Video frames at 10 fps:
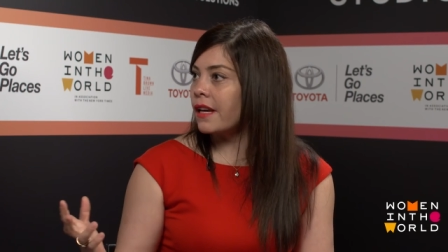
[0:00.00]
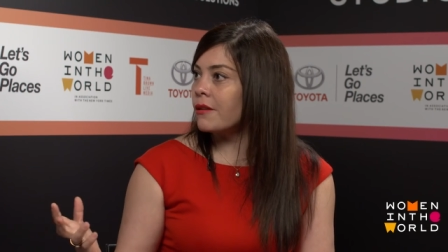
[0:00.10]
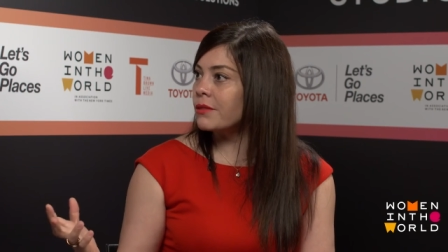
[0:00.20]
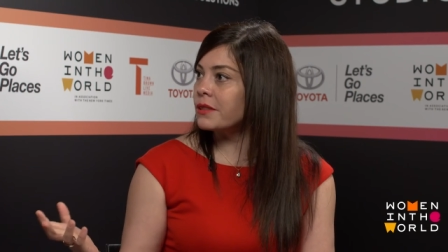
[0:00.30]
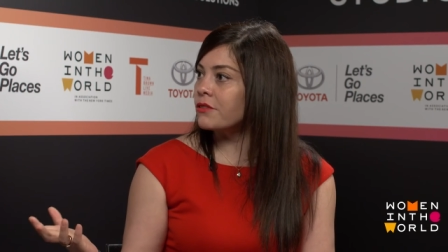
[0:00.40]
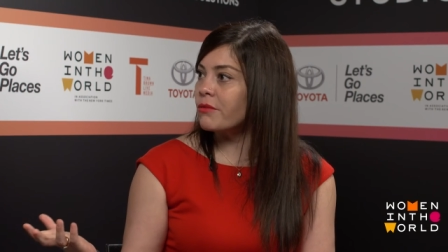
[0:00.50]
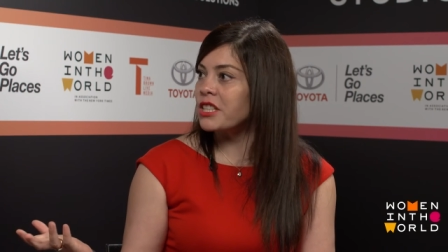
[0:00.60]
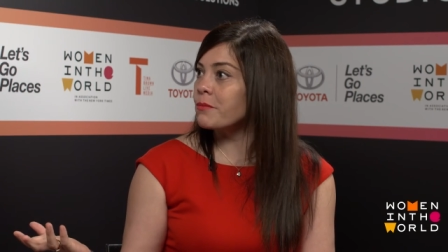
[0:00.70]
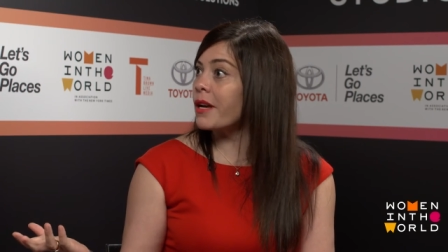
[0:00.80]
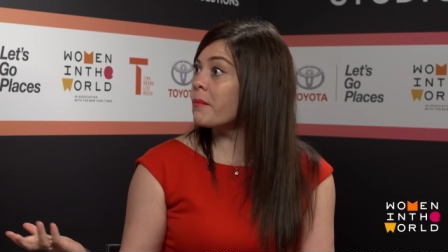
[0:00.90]
I wasn't
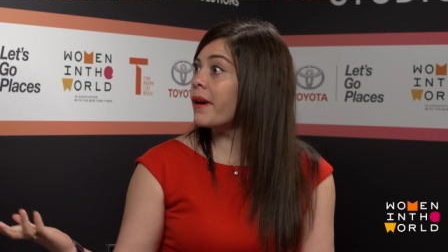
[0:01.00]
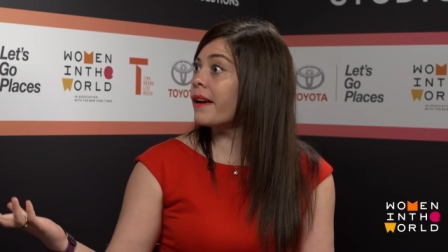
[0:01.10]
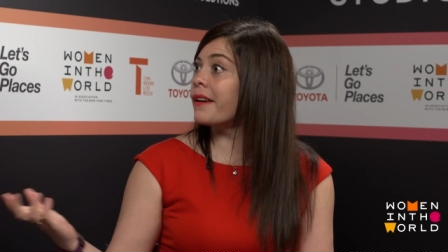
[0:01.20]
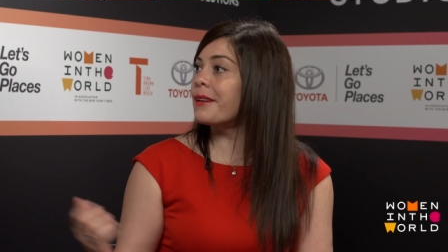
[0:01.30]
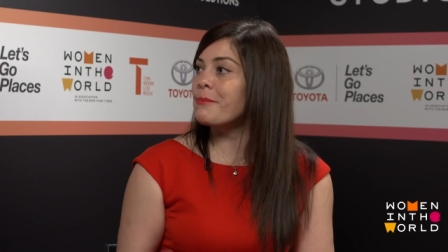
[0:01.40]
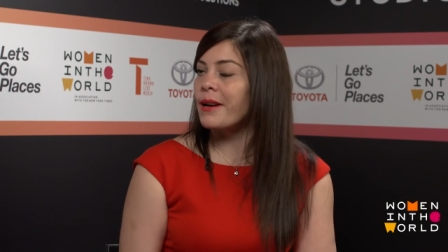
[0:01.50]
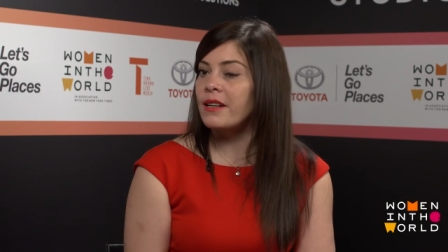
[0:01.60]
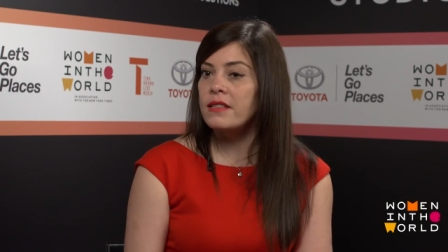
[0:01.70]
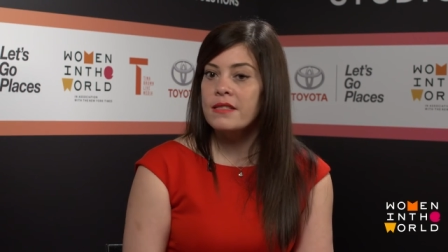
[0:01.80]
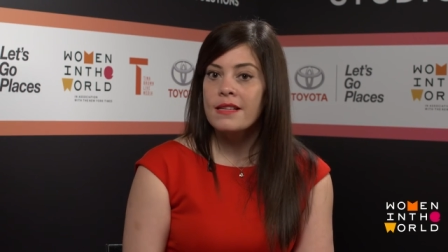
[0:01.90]
raised by my
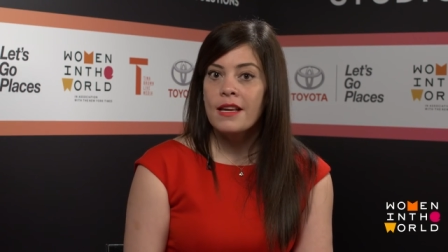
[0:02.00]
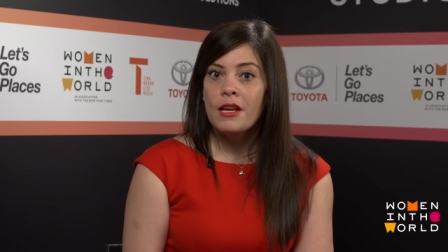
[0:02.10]
parents